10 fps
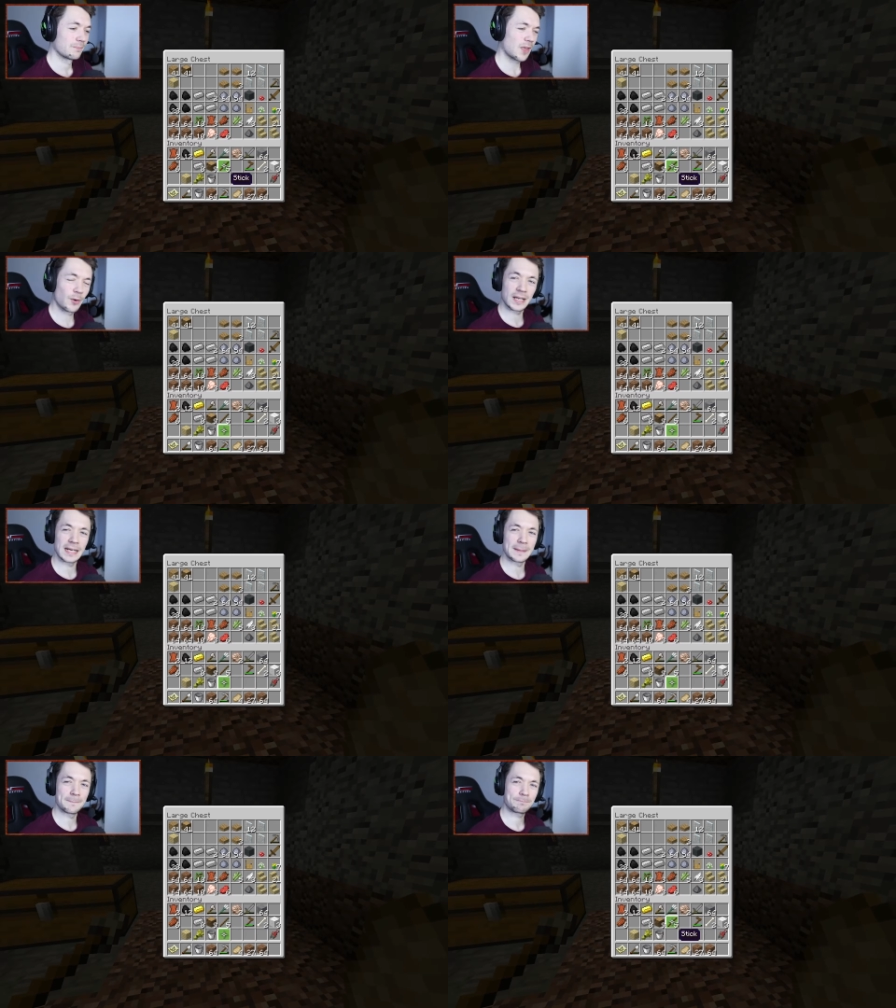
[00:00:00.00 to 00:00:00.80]

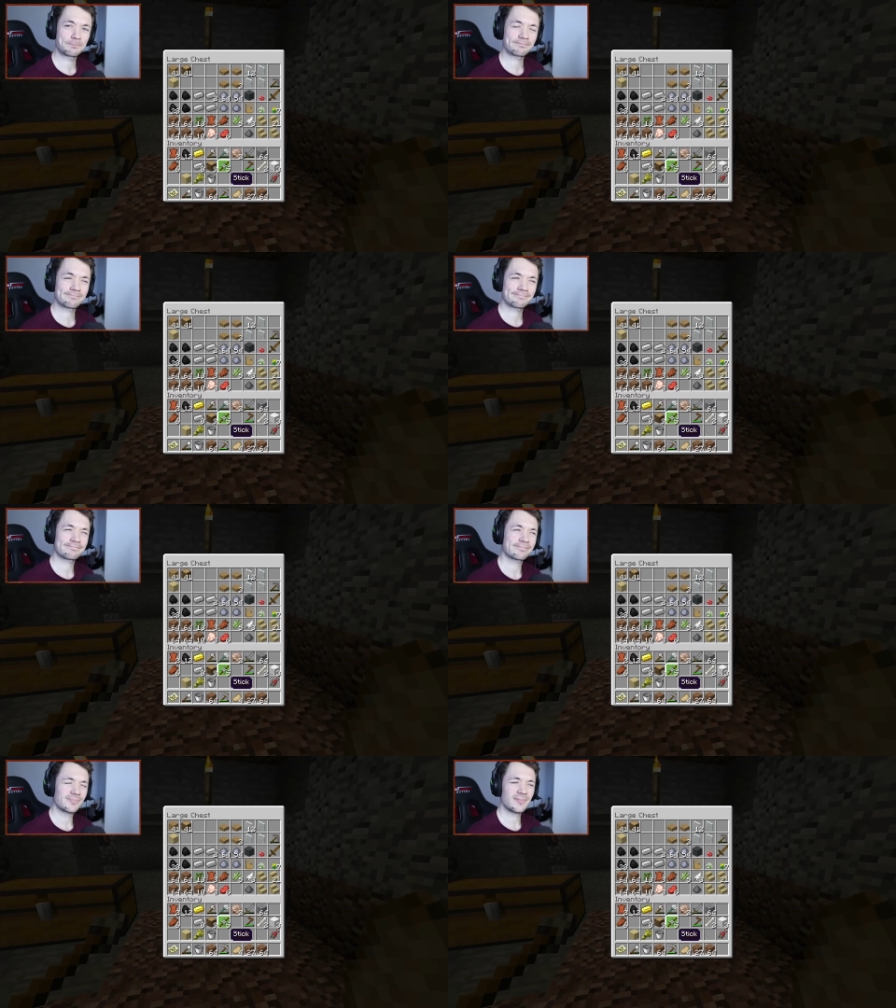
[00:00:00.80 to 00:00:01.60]
Ironically.
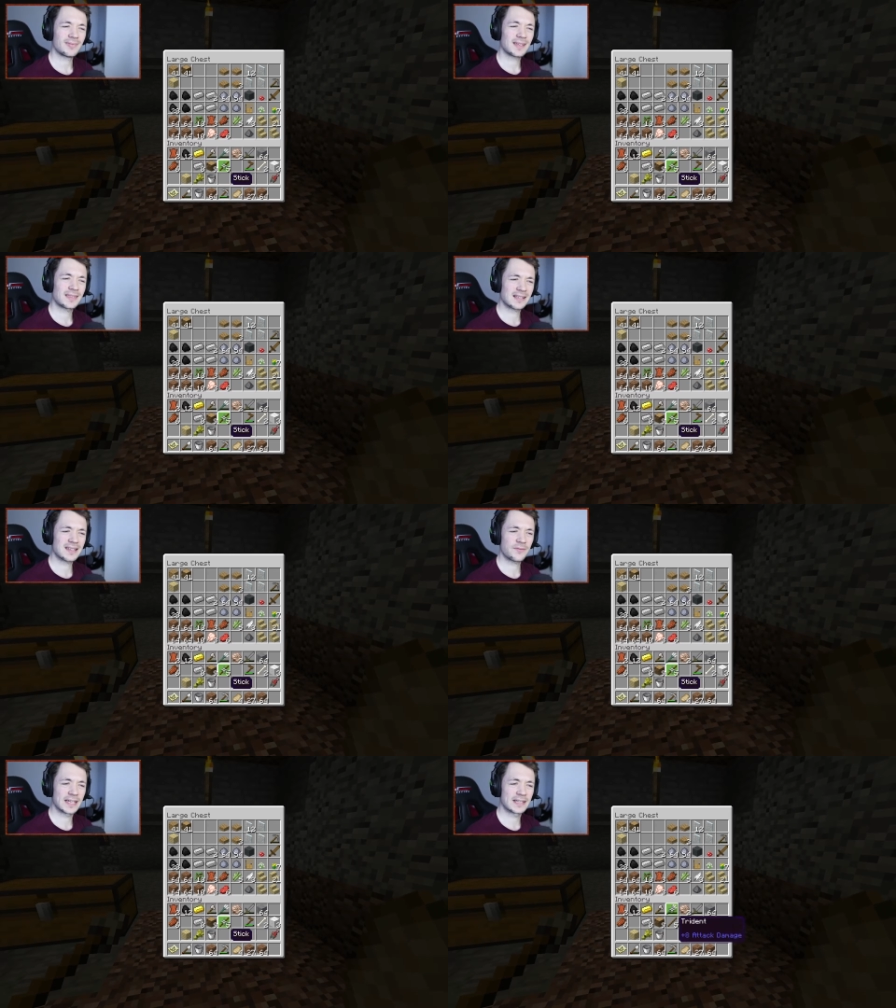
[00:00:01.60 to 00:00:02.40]
That's
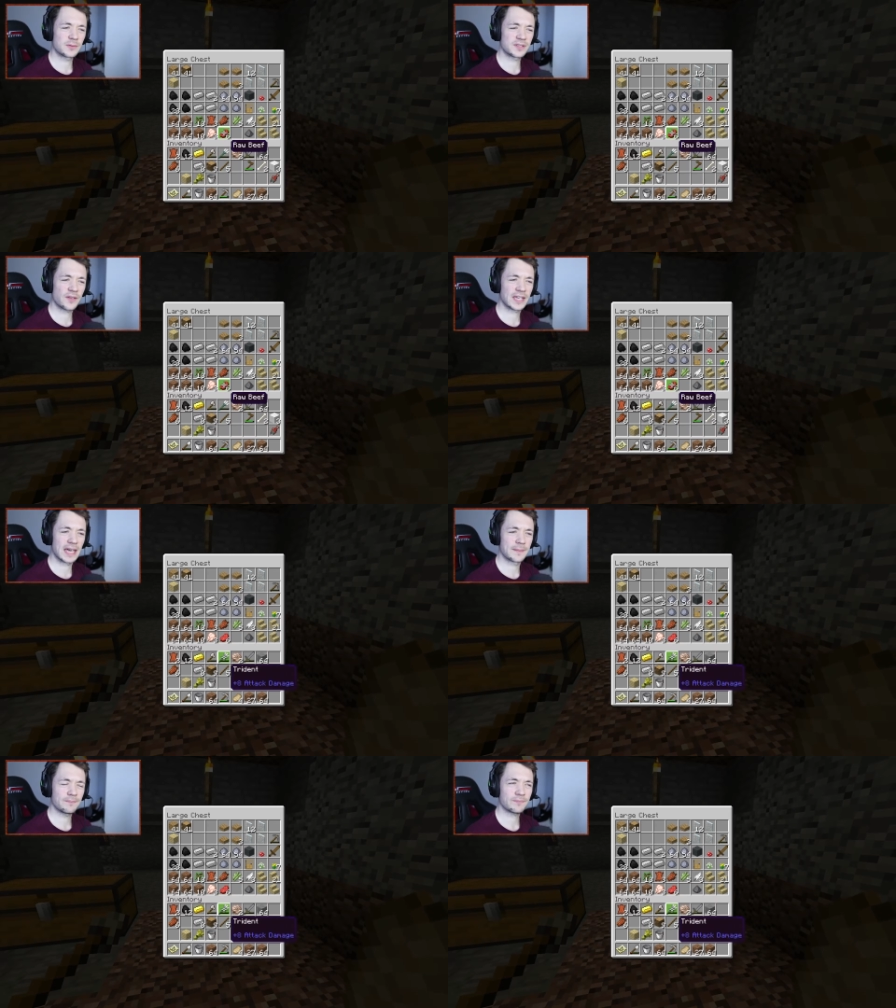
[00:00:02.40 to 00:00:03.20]
definitely because it was suffocate.